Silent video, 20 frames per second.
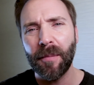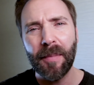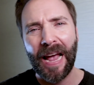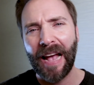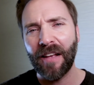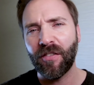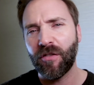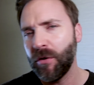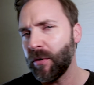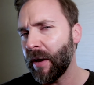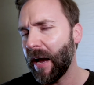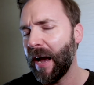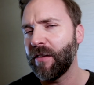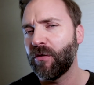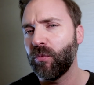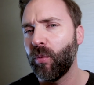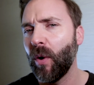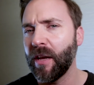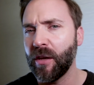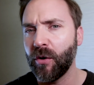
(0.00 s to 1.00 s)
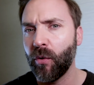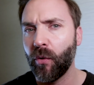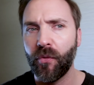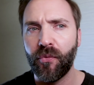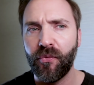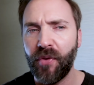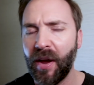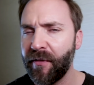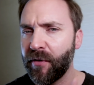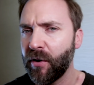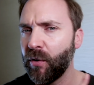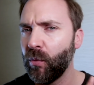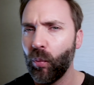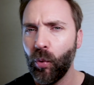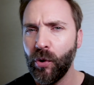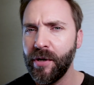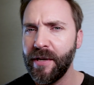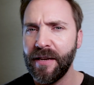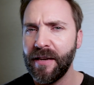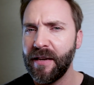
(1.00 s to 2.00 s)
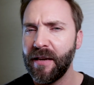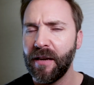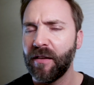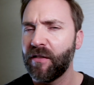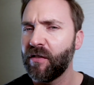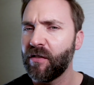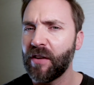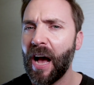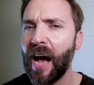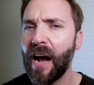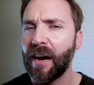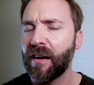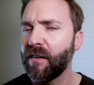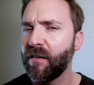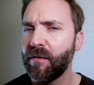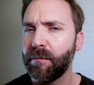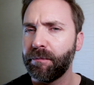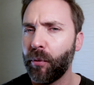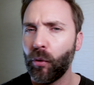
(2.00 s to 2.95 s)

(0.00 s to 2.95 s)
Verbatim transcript: Let me ask you guys what your favorite wooden stock